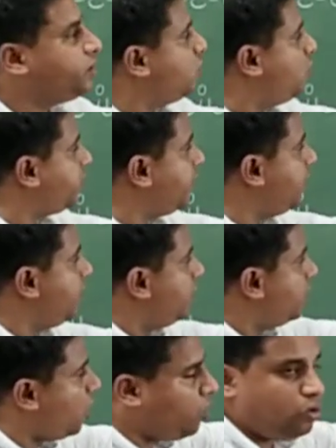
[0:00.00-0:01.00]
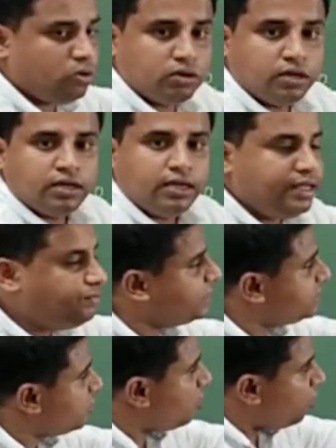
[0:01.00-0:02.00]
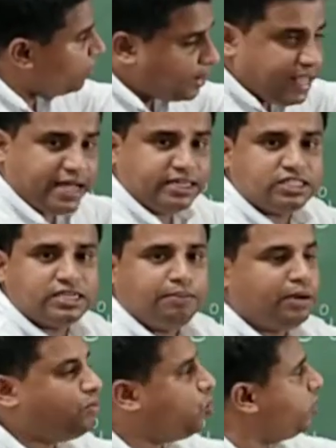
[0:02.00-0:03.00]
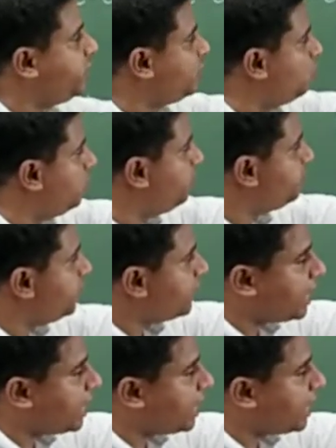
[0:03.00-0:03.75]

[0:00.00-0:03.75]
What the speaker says: Okay. Now in this already unstable molecule,